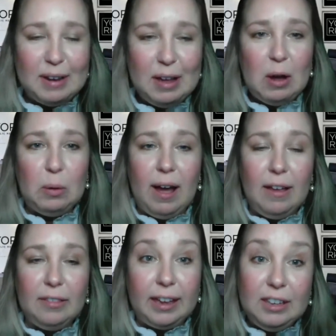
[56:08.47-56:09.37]
good.
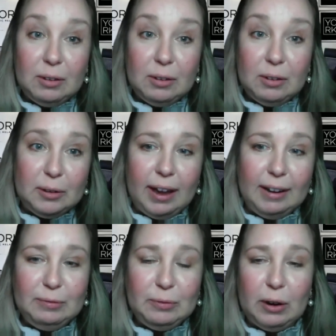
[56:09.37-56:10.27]
Well, thank you
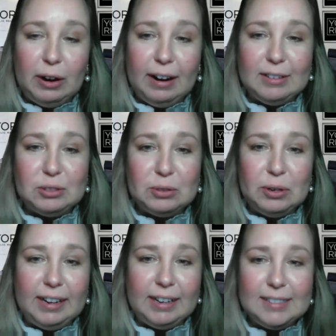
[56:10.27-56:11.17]
everyone for
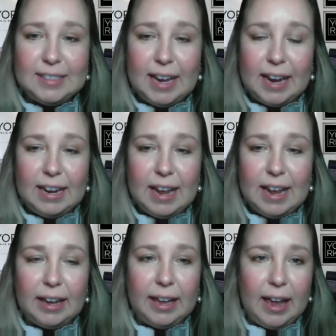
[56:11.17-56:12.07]
joining us. And
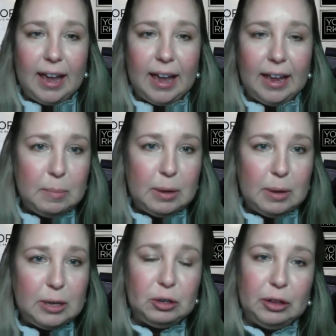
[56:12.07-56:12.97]
again, as I
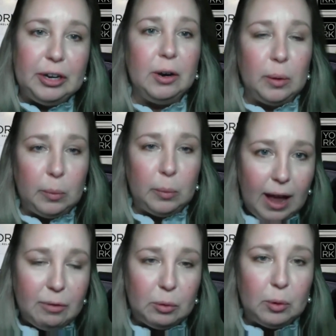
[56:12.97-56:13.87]
mentioned earlier, we
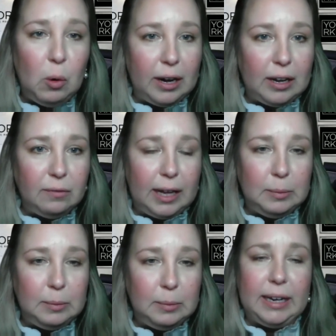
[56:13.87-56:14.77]
will have the recording
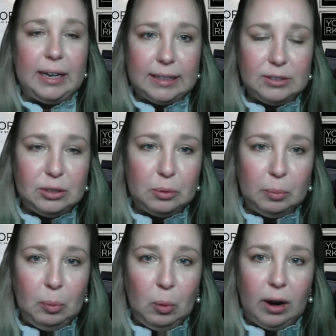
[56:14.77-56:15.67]
available and a link to
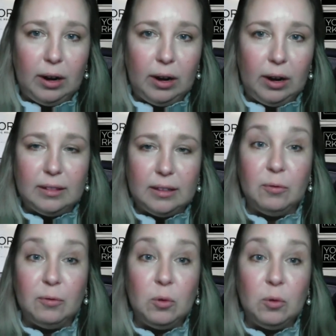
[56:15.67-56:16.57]
the report. And
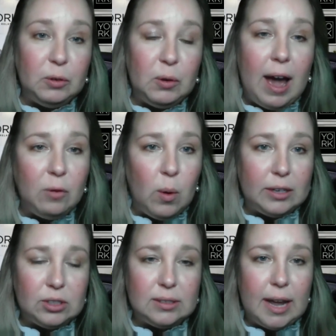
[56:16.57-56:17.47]
of course, if you have
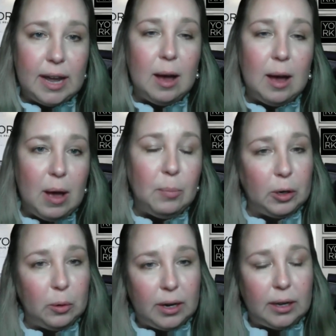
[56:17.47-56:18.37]
questions that come up
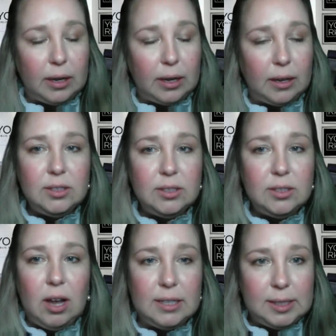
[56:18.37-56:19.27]
or you want to
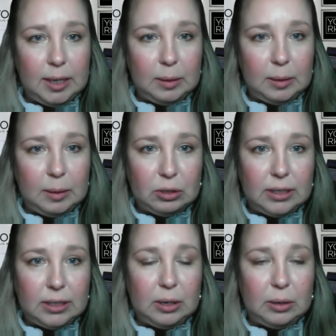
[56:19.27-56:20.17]
talk to the team,
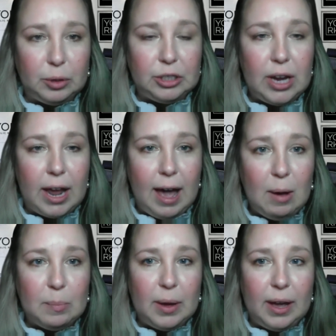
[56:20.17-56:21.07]
certainly reach
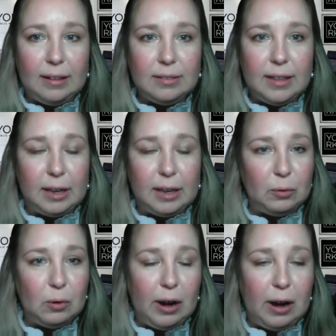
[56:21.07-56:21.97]
out. But thank you
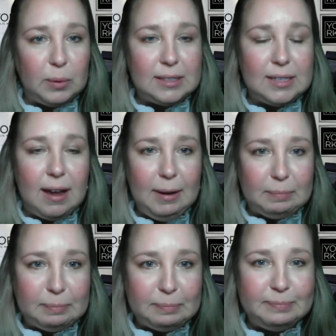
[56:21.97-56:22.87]
for everyone's
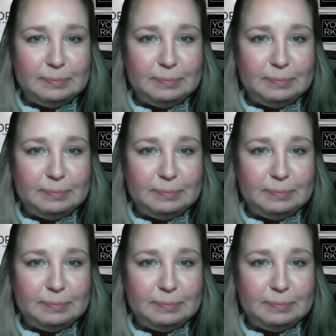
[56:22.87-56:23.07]
time.